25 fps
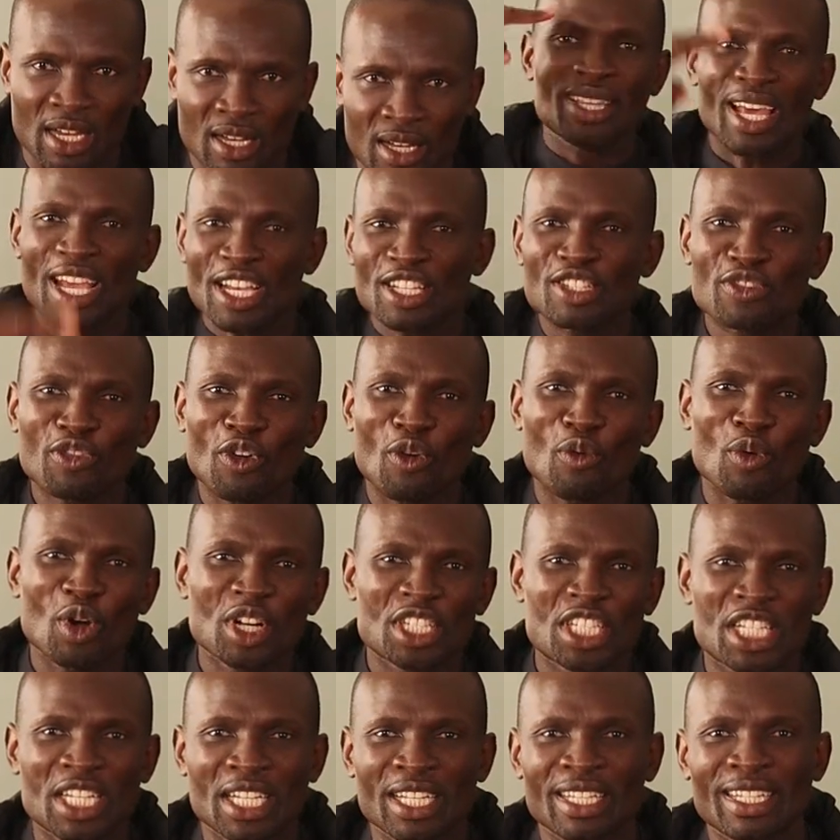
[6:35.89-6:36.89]
Thanks for
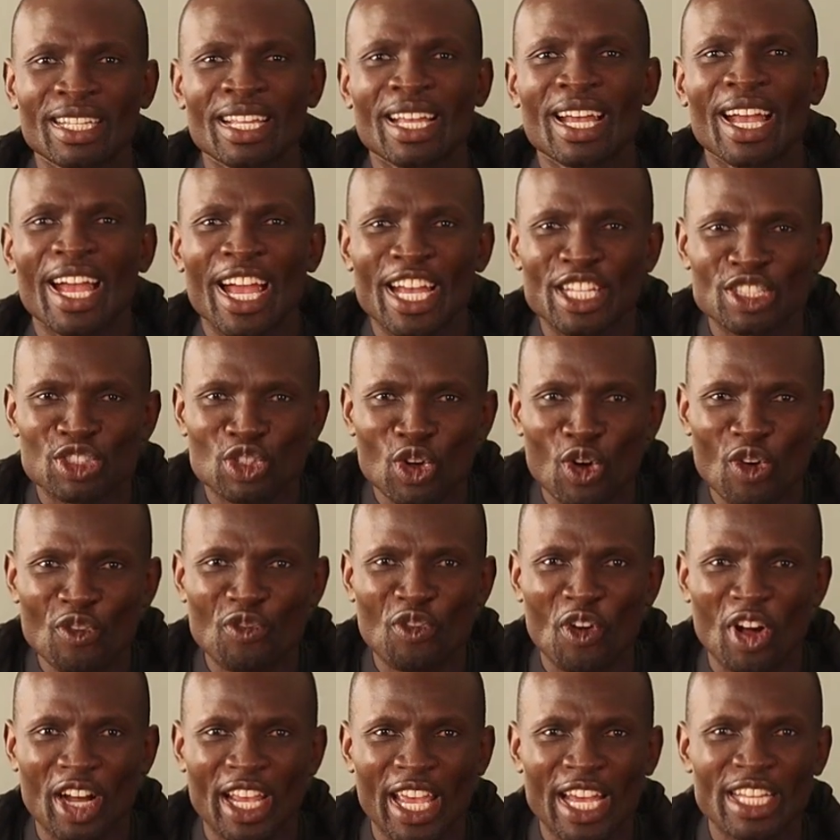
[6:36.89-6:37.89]
watching, and don't
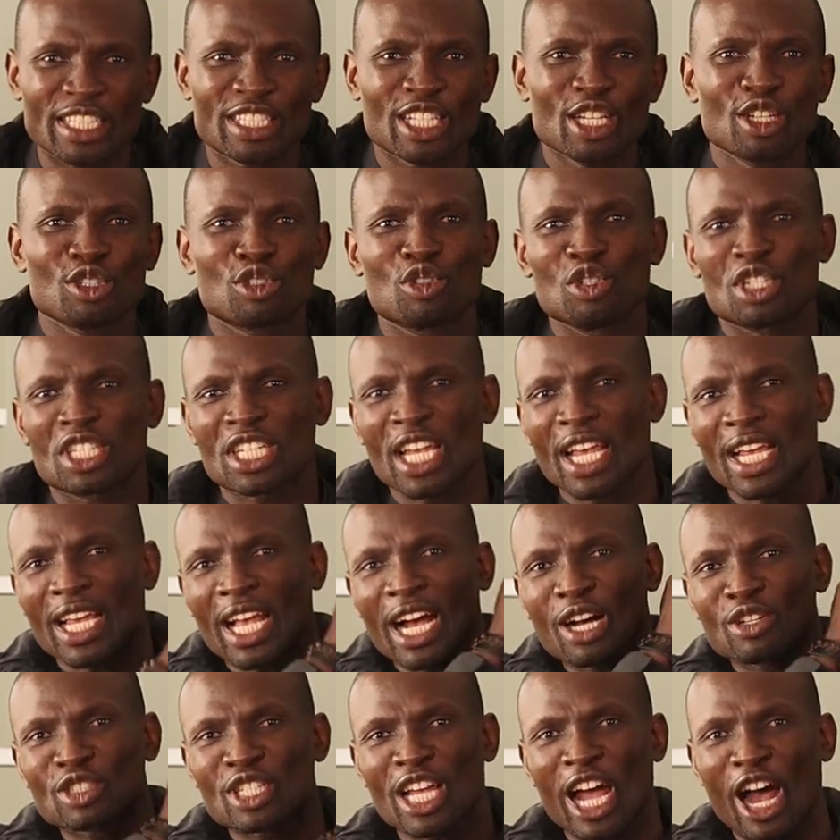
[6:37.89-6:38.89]
forget to check
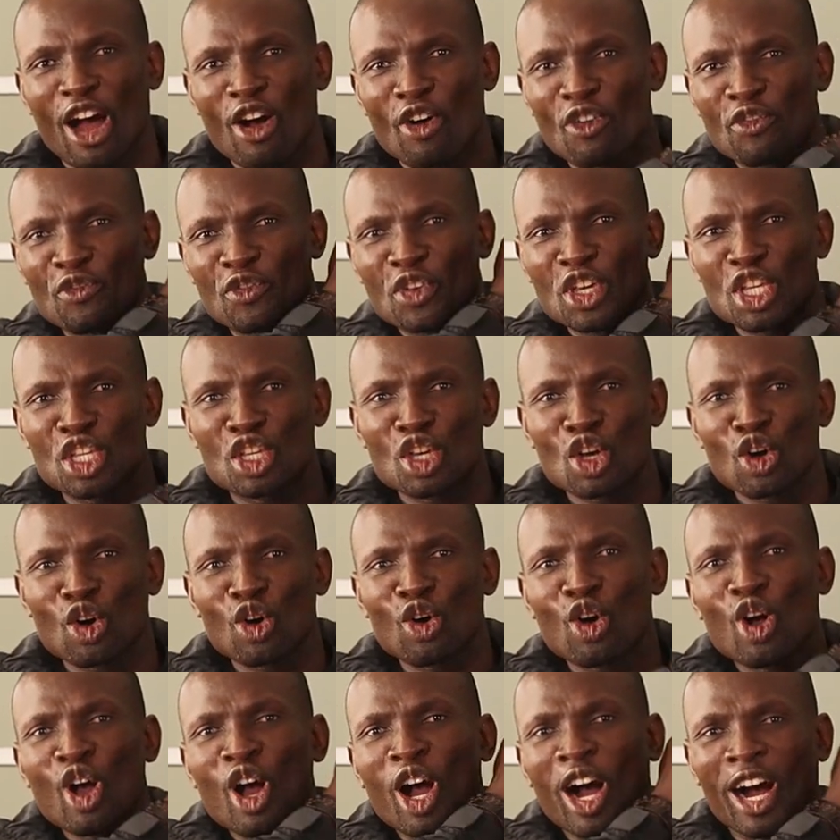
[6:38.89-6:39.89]
out our
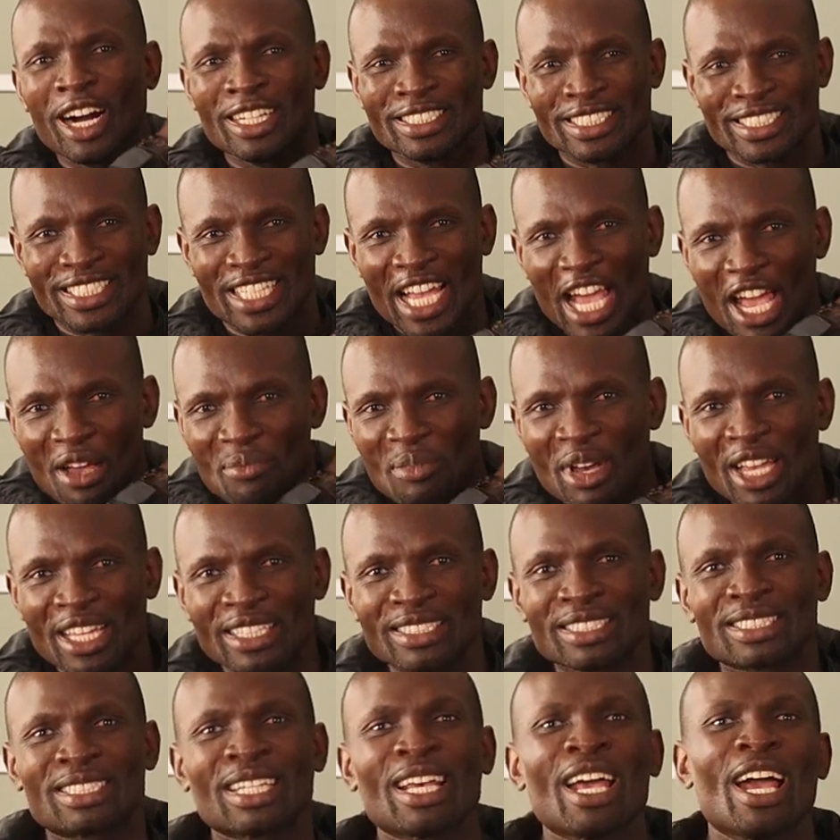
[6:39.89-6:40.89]
video on
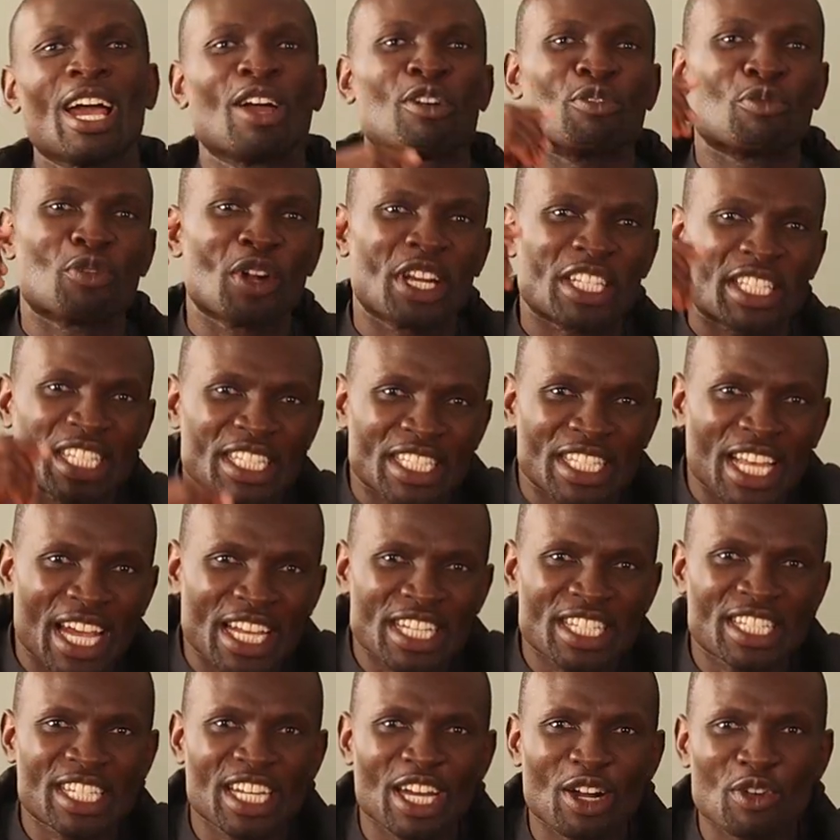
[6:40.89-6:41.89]
Durban's
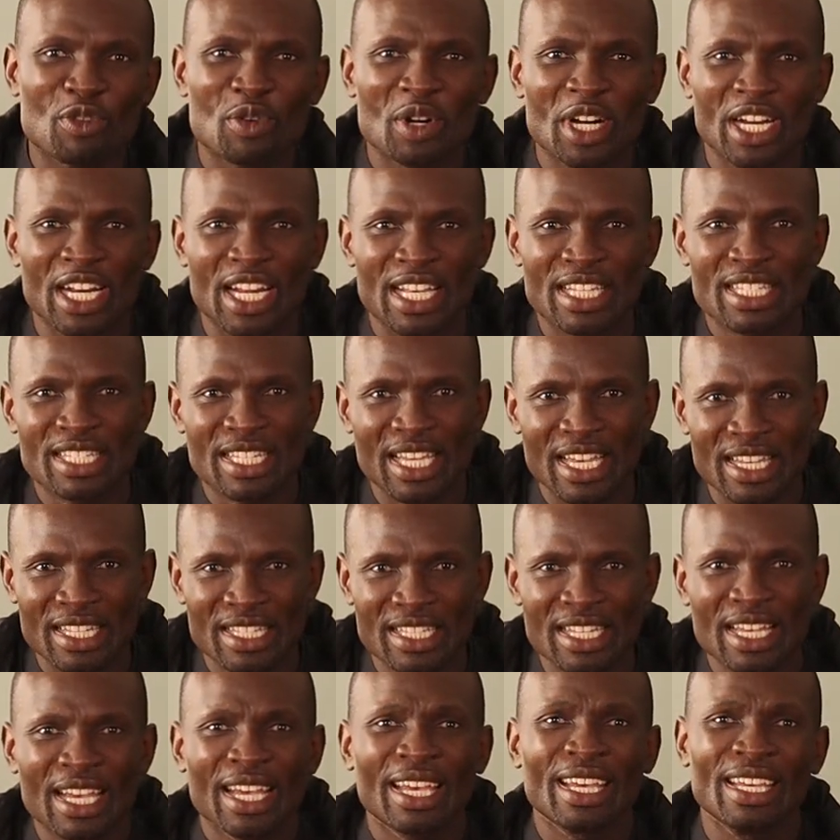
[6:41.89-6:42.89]
residential real
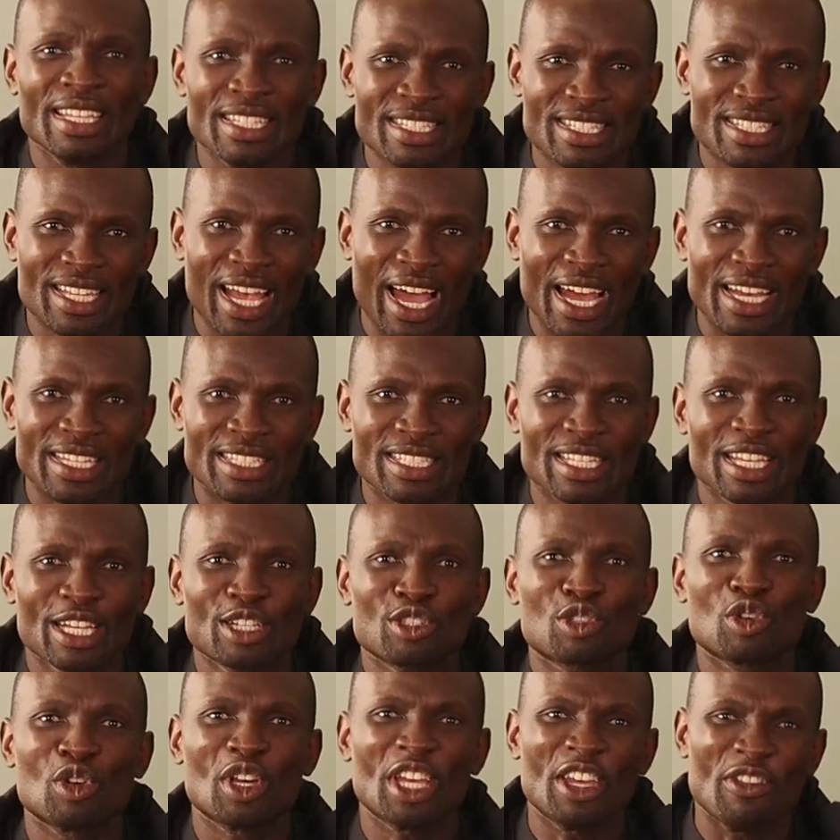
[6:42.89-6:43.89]
estate insight
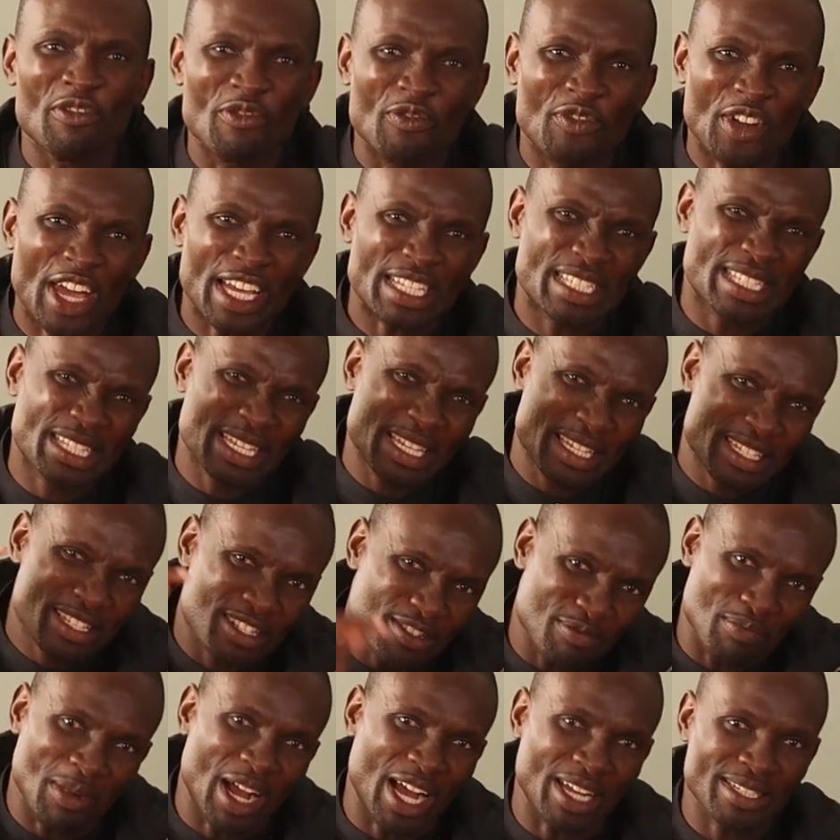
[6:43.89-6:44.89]
to invest
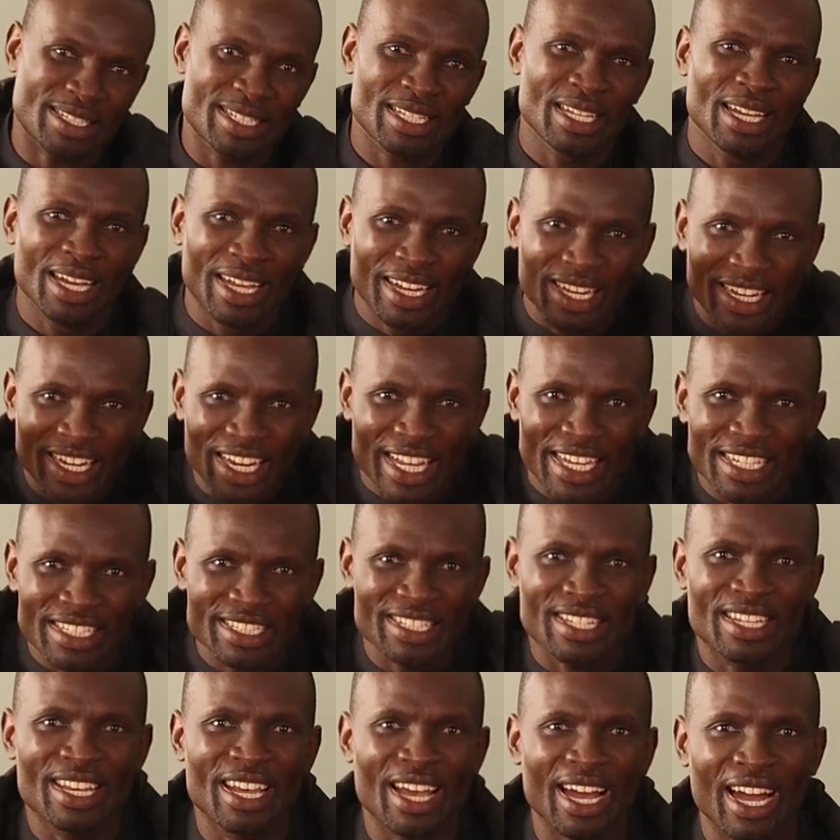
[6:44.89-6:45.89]
smart,
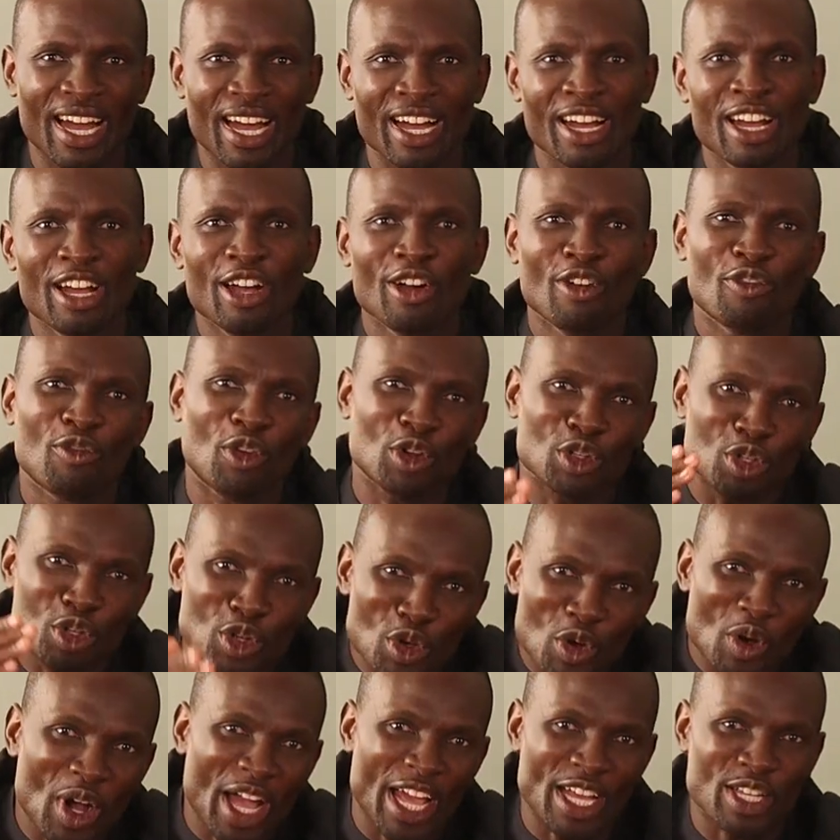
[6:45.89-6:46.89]
linked here for
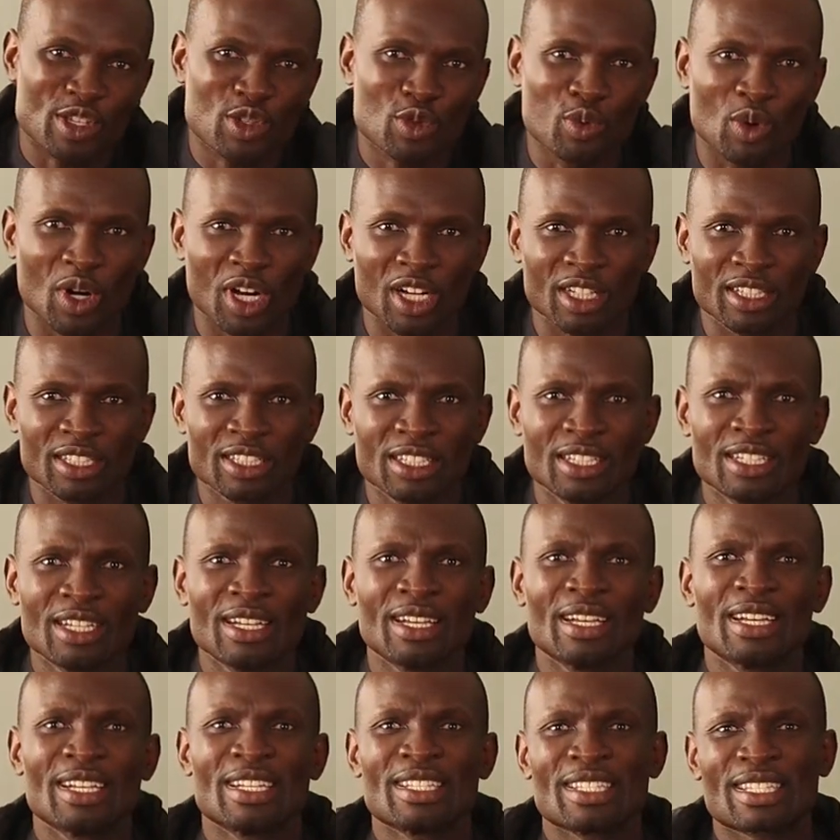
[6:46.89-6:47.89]
you as well.
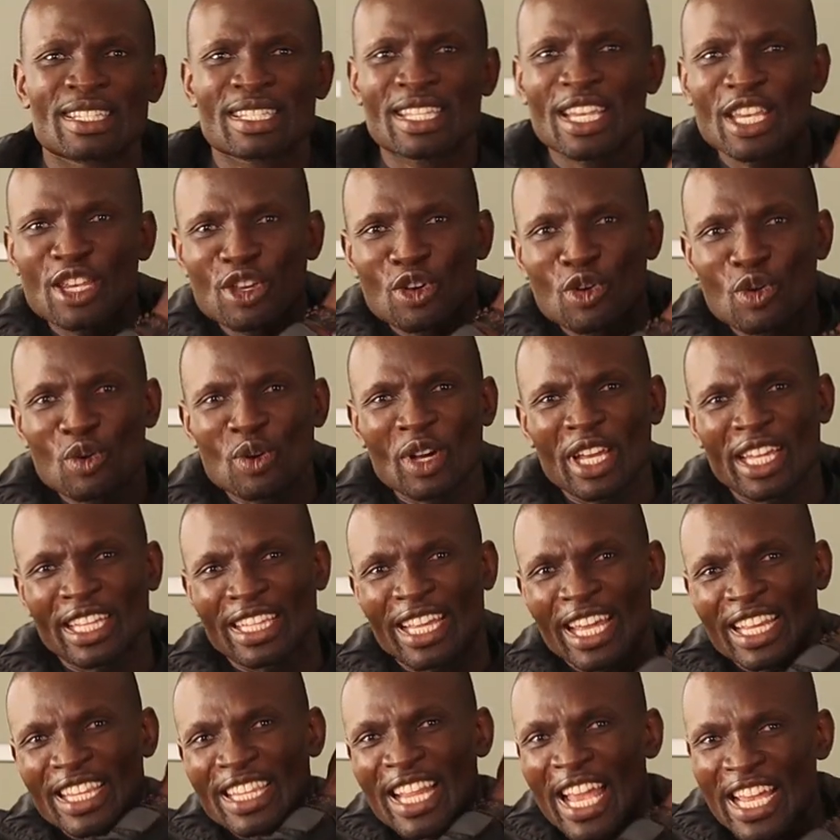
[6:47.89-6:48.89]
See you in
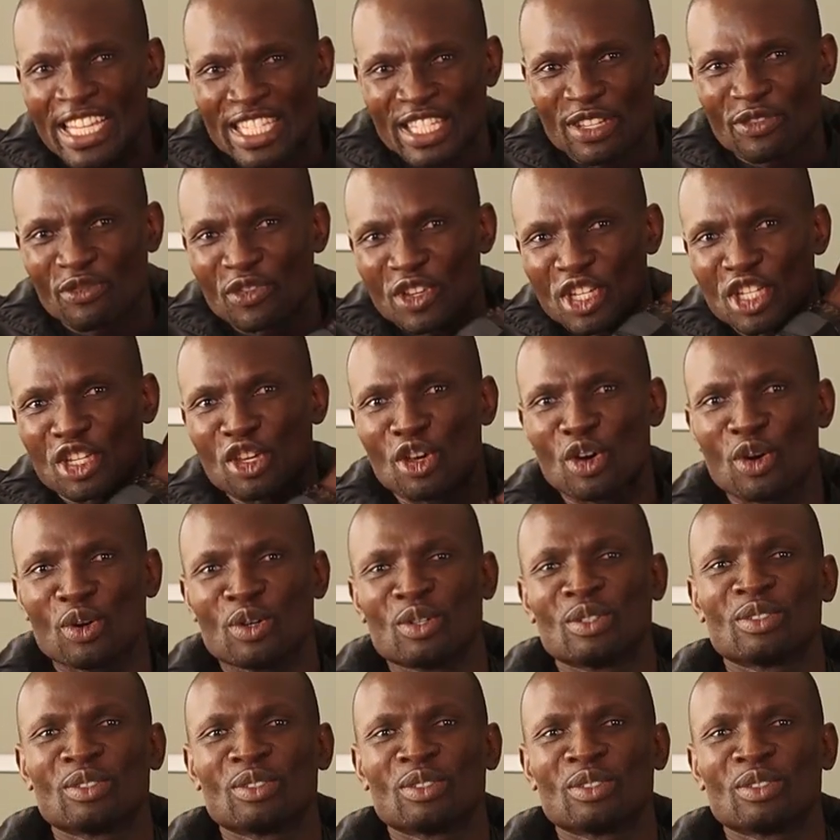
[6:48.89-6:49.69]
the next video.